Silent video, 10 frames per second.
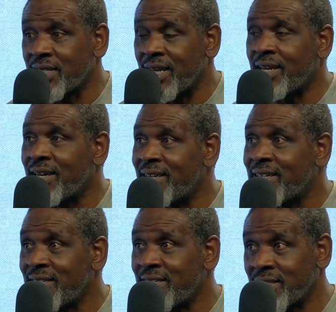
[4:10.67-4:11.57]
Yeah. They don't
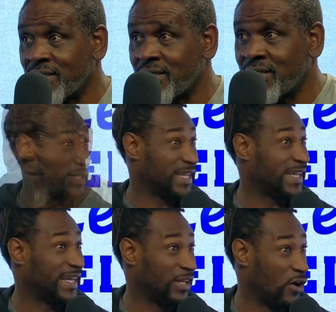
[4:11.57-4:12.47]
want to, they can't afford to
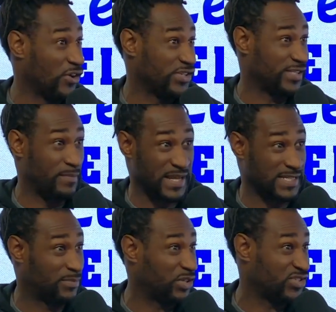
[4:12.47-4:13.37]
take any losses and
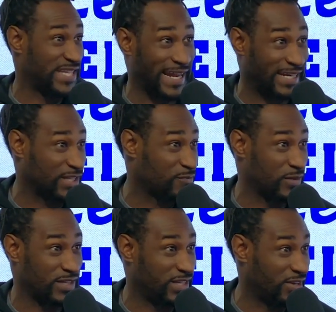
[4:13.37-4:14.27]
mess up their standings
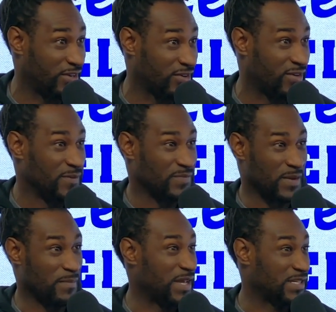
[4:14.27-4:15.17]
for the year.
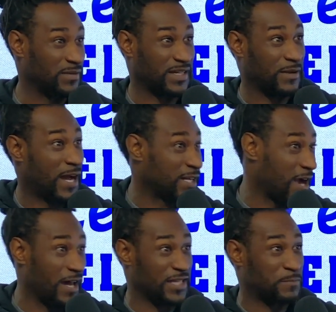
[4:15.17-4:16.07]
Right. They right. Mess up the
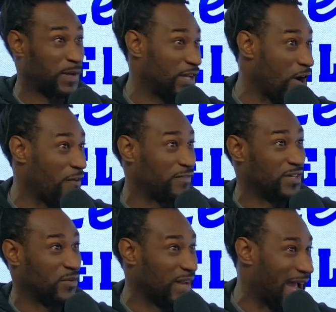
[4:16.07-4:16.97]
college playoff,
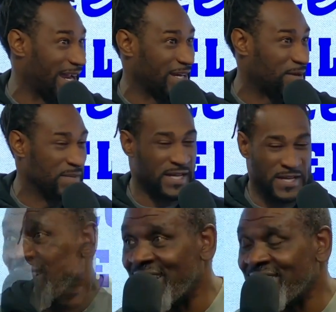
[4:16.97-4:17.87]
you know, lineup. Right,
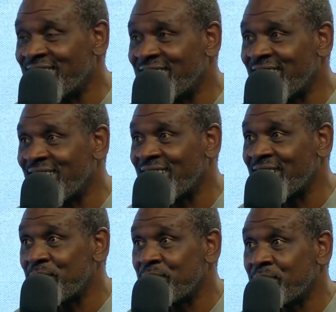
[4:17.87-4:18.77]
I understand.
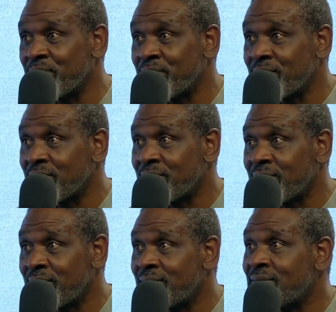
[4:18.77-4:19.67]
So, Ohio State
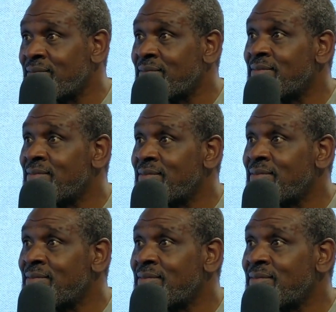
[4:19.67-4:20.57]
booked
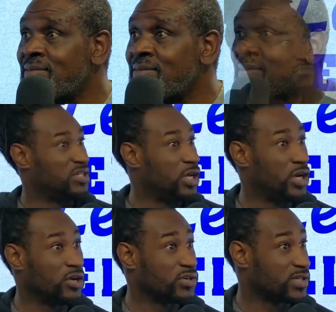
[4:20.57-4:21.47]
us
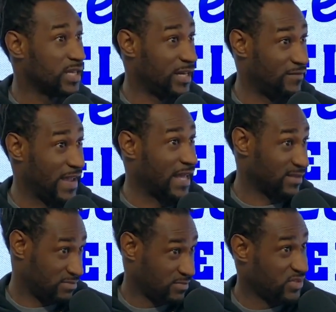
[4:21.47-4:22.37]
years in
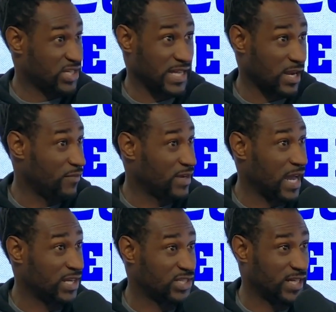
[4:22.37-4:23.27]
advance, just like every
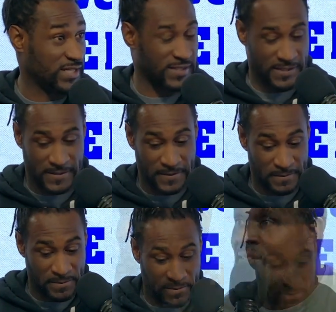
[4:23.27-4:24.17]
college does. Right.